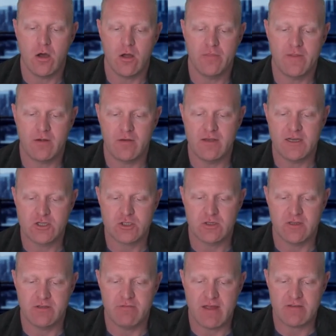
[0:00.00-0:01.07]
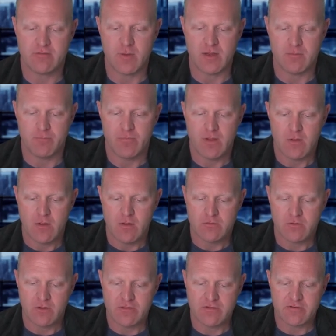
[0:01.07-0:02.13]
on their initial investment.
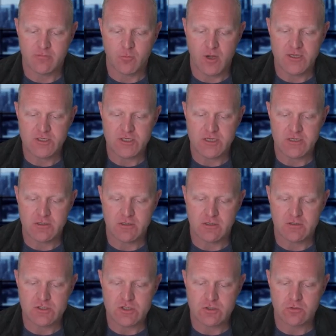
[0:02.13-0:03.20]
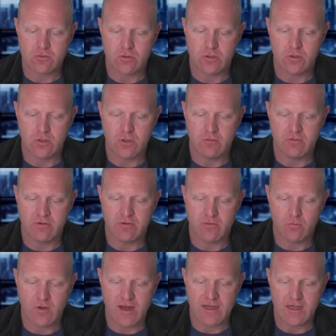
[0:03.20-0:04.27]
So in this spreadsheet, you can scroll over
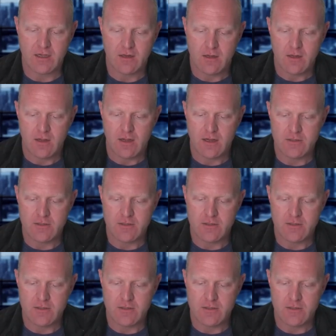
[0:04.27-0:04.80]
to the right